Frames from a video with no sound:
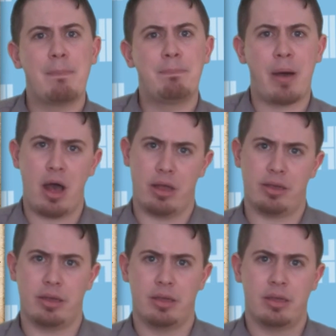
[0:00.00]

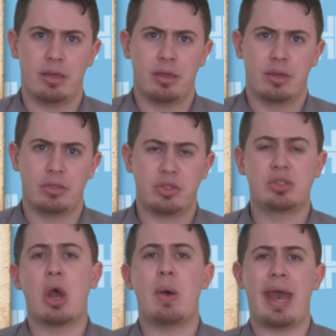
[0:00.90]
Punk. So you
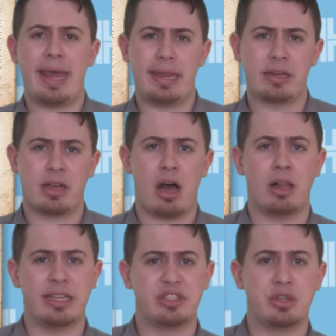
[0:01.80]
should go ahead and
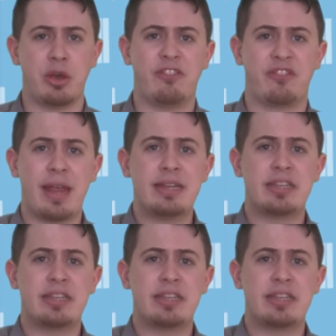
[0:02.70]
call his good friend